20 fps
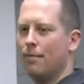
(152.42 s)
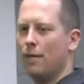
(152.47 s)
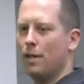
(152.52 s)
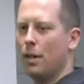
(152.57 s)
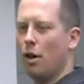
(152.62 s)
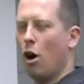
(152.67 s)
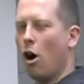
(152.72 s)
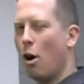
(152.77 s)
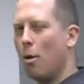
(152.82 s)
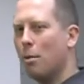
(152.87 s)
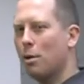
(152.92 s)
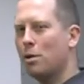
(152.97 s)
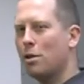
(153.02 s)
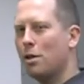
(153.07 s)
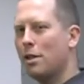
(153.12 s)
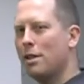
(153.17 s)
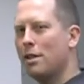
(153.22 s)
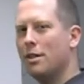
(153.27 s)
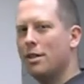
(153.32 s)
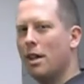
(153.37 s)
You almost
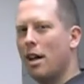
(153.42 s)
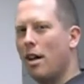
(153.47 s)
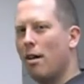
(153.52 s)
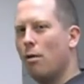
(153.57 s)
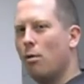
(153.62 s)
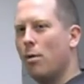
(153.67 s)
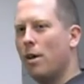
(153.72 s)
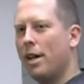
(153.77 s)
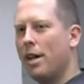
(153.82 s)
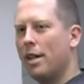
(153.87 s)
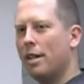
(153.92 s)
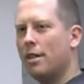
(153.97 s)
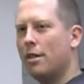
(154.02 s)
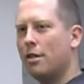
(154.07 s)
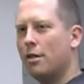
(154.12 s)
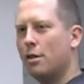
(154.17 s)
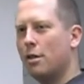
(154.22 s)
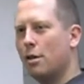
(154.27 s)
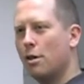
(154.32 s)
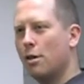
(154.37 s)
couldn't tell when it
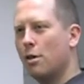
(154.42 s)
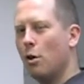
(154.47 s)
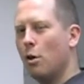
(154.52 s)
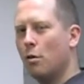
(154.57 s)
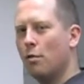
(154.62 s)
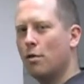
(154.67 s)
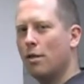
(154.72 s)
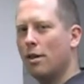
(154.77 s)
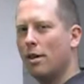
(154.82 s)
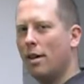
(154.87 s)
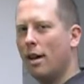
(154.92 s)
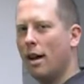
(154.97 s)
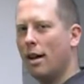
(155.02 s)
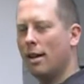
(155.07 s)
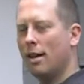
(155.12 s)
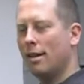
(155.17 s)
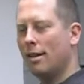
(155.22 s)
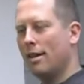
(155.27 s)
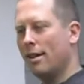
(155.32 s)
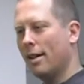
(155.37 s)
turned over.
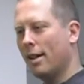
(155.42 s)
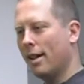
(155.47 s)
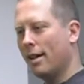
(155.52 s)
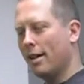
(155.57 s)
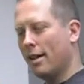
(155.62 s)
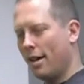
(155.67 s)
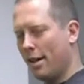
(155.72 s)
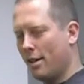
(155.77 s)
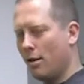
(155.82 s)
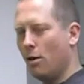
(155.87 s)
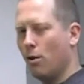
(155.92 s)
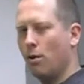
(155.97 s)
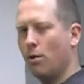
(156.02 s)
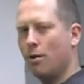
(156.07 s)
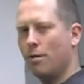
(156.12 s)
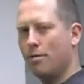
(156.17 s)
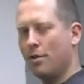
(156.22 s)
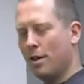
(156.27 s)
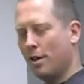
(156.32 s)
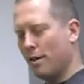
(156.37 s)
Like, I
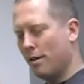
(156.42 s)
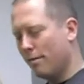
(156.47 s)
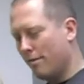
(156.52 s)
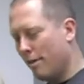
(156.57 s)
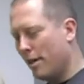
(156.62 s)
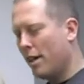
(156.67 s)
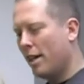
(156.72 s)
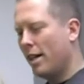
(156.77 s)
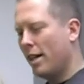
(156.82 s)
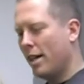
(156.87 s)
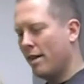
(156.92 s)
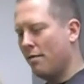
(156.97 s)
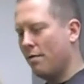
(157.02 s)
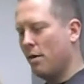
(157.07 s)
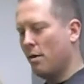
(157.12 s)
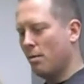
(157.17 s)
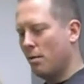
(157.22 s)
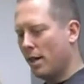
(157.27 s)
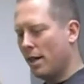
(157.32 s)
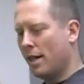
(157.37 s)
know if you're
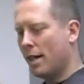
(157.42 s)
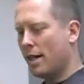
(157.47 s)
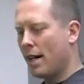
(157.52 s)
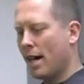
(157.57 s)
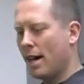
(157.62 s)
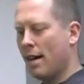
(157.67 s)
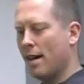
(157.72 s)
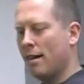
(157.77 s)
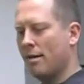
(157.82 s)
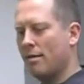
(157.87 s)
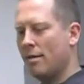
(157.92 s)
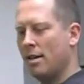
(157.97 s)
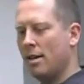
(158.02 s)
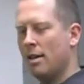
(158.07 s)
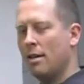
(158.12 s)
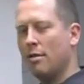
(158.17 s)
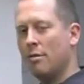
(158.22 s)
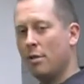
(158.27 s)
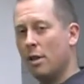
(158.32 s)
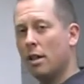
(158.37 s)
really kind of
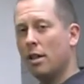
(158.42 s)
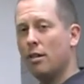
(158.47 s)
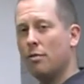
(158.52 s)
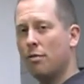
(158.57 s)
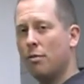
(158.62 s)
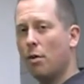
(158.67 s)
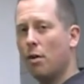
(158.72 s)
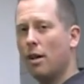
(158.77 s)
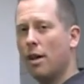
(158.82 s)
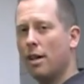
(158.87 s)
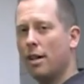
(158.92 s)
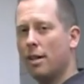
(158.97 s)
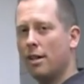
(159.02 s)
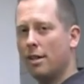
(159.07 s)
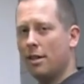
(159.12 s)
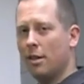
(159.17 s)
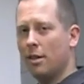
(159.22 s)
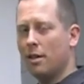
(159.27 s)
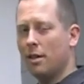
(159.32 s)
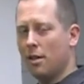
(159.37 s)
feeling for it,
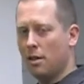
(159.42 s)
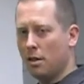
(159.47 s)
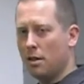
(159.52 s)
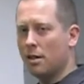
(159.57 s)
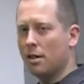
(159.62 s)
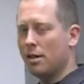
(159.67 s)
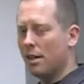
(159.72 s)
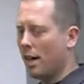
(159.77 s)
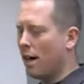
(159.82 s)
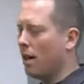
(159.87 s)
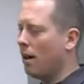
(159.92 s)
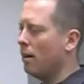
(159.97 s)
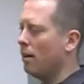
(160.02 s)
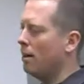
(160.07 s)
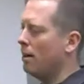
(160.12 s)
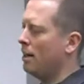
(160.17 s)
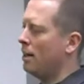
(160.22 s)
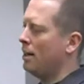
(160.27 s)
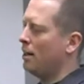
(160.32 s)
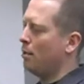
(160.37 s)
you can
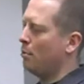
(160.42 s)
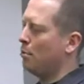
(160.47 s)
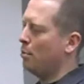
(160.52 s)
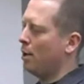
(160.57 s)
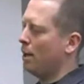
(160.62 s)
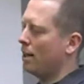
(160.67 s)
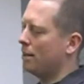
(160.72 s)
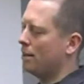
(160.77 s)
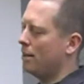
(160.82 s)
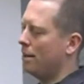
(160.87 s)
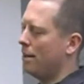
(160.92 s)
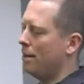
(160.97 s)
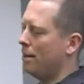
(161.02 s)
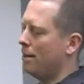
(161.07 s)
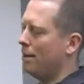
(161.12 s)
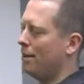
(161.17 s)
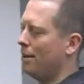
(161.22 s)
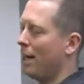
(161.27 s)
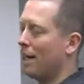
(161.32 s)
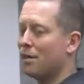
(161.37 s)
tell. But
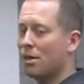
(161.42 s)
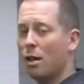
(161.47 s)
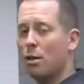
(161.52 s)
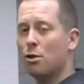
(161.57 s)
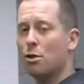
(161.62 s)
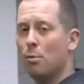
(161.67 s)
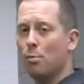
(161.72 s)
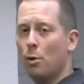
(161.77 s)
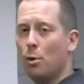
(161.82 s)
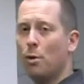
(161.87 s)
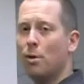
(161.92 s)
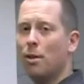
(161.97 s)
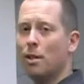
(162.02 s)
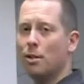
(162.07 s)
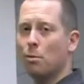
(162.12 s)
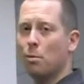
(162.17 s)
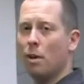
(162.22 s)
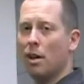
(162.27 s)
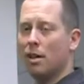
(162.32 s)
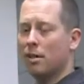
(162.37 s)
that's how smooth
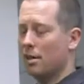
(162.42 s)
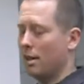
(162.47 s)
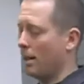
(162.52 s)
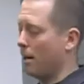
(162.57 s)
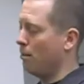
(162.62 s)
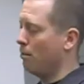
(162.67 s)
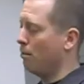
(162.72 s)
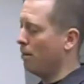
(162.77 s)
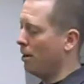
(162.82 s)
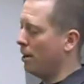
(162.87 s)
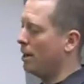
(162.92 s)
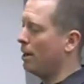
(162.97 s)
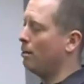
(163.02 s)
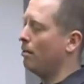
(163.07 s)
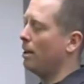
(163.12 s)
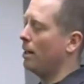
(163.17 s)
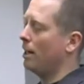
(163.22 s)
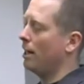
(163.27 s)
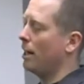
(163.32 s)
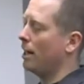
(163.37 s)
this was, and I
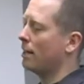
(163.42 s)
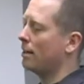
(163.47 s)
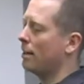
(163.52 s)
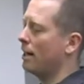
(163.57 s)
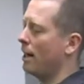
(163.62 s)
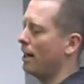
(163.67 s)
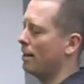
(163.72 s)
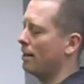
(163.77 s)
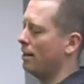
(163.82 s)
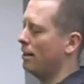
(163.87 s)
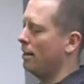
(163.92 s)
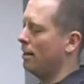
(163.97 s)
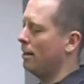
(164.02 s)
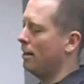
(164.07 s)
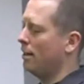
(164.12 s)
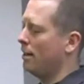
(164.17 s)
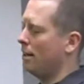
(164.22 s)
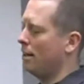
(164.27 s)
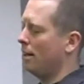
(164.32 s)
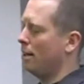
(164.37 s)
really like that
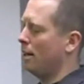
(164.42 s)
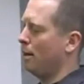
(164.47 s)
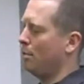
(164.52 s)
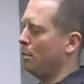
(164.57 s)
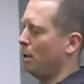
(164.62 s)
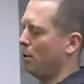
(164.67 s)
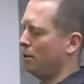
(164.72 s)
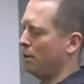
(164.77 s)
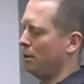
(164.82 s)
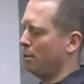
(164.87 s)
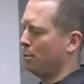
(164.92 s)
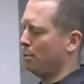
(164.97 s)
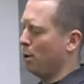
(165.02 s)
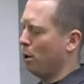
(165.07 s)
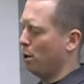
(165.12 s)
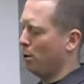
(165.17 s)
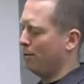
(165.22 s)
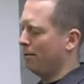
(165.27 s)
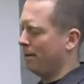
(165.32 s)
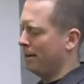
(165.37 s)
about this
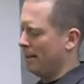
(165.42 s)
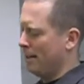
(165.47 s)
bow.